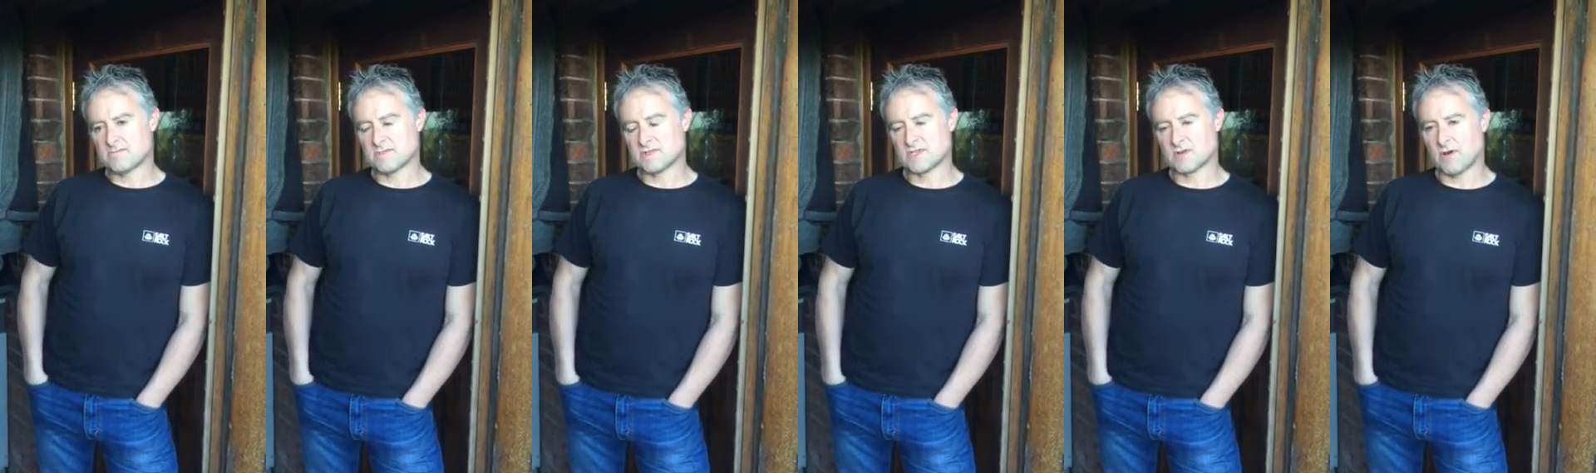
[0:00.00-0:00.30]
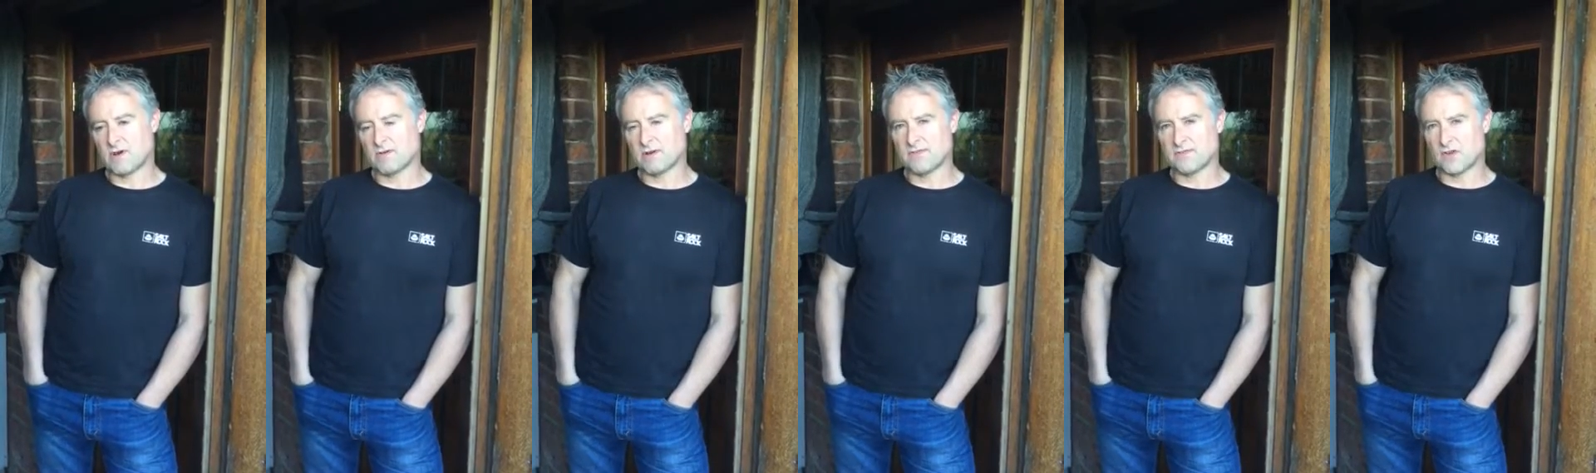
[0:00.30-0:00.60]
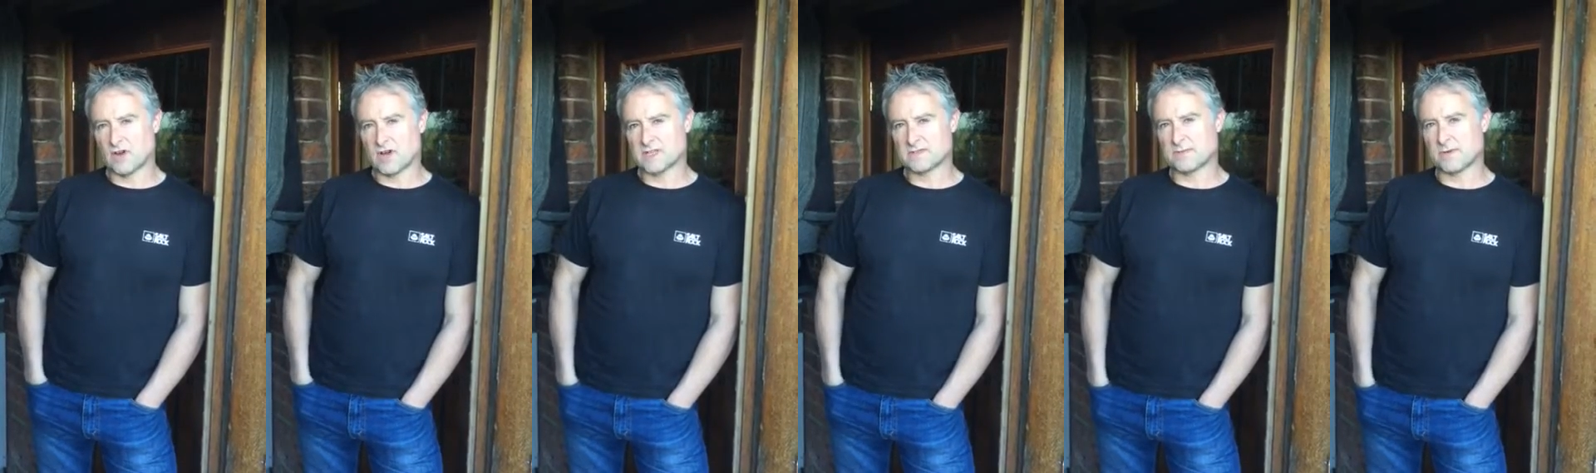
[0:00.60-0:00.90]
So I would
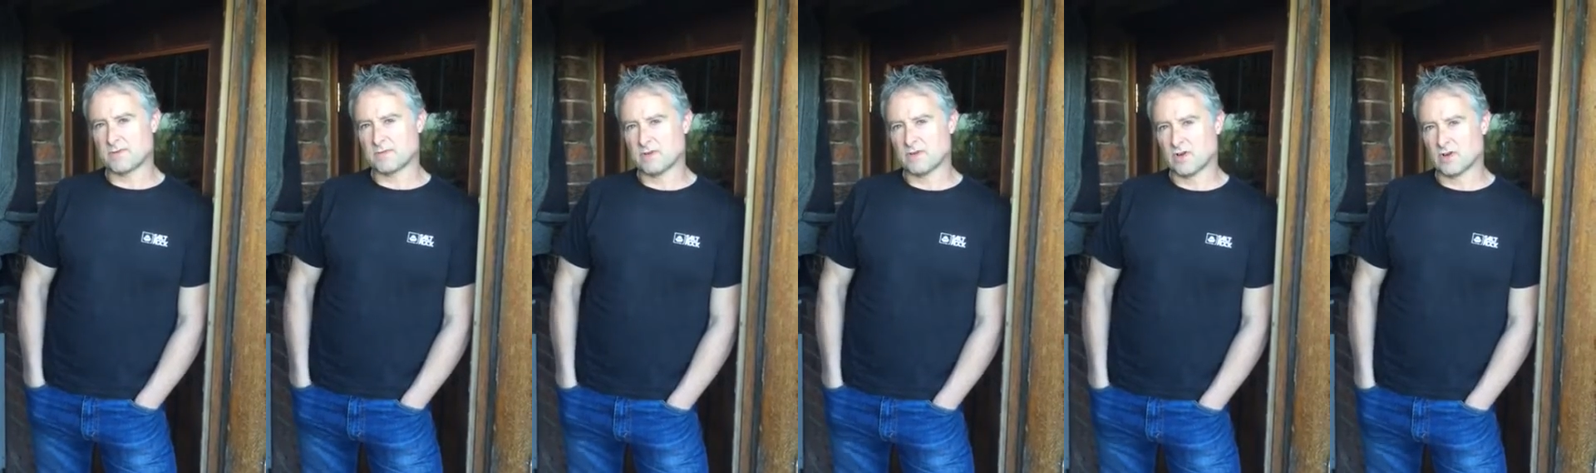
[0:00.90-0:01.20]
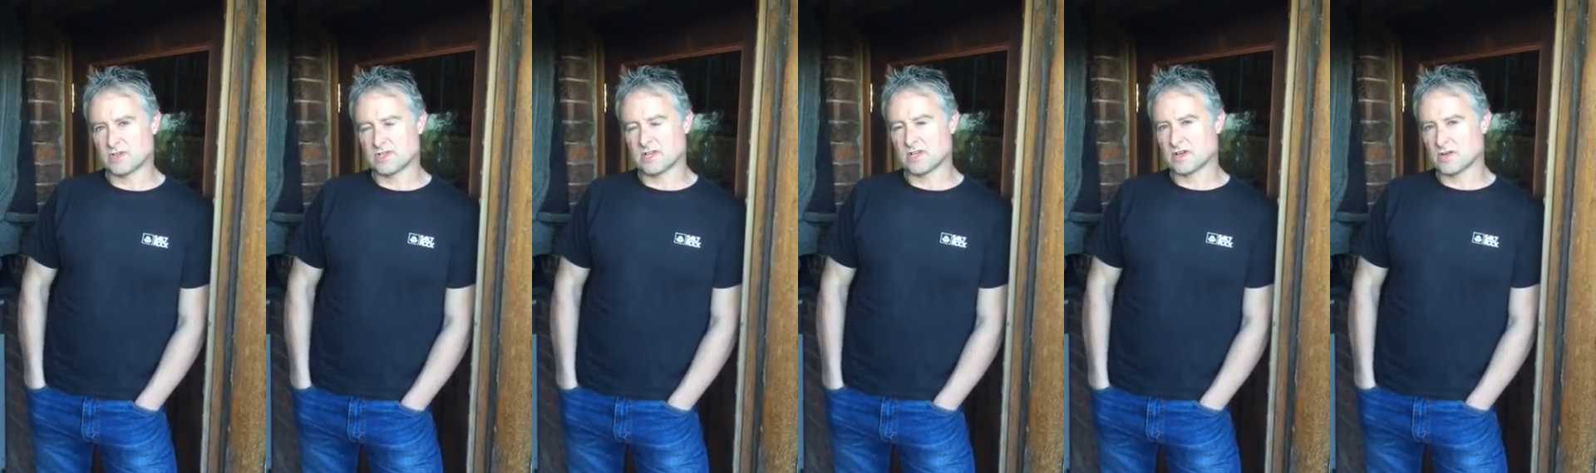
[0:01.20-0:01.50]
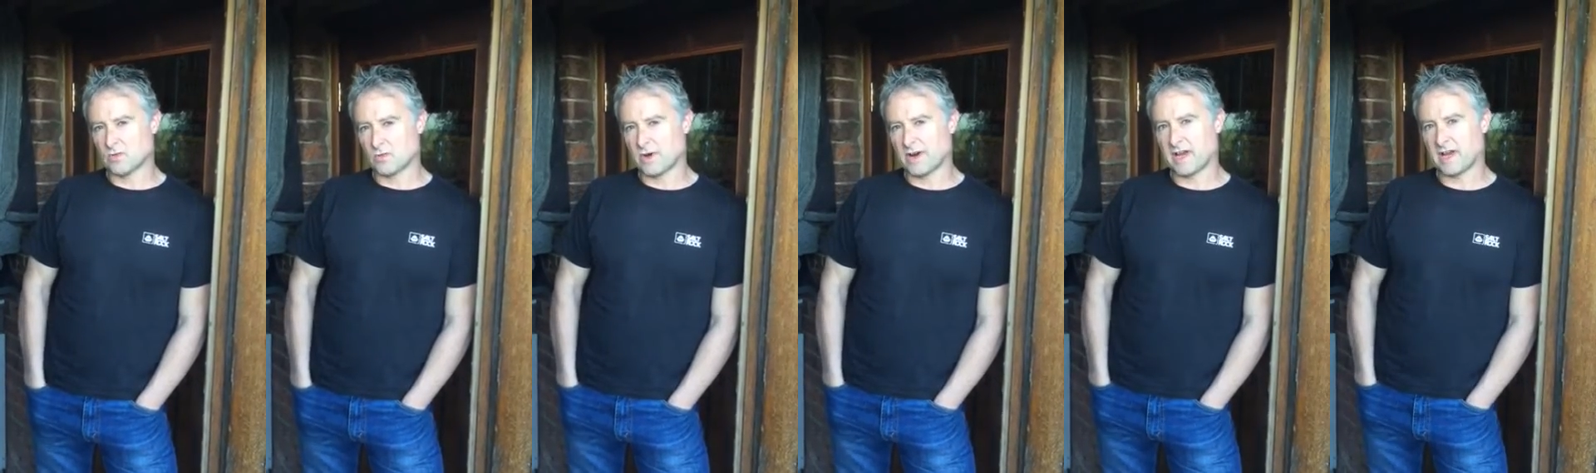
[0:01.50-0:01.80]
advise people not to
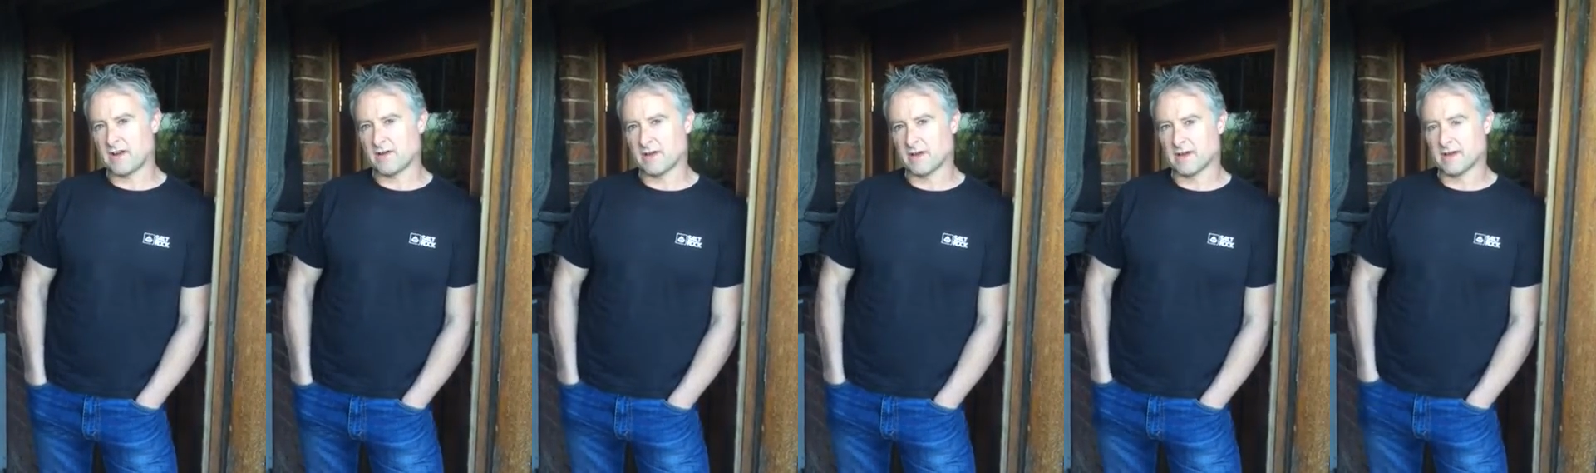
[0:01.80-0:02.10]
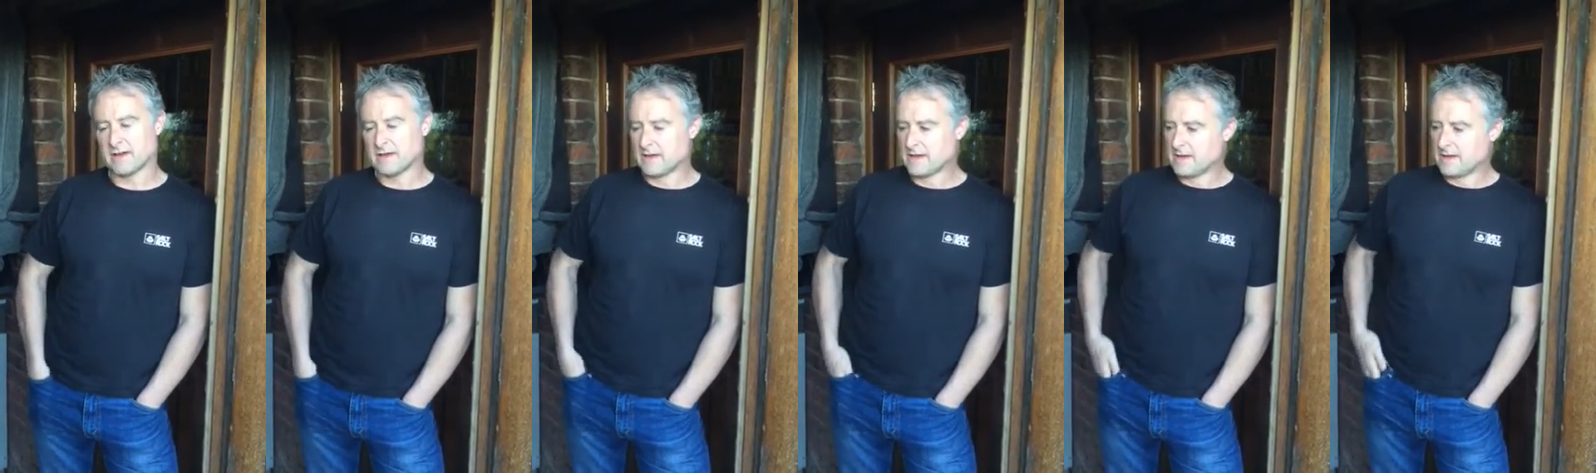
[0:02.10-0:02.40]
look at one area.